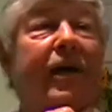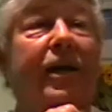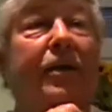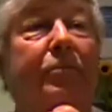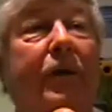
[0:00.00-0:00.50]

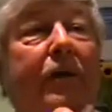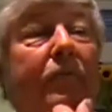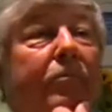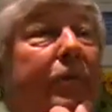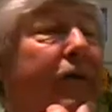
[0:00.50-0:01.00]
Van der Peer
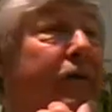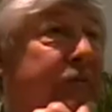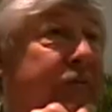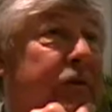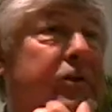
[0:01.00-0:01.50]
and
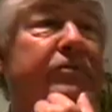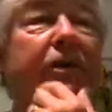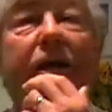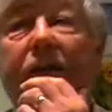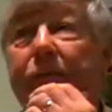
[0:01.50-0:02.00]
Perron first.
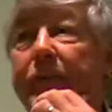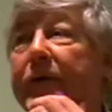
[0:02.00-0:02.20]
Van der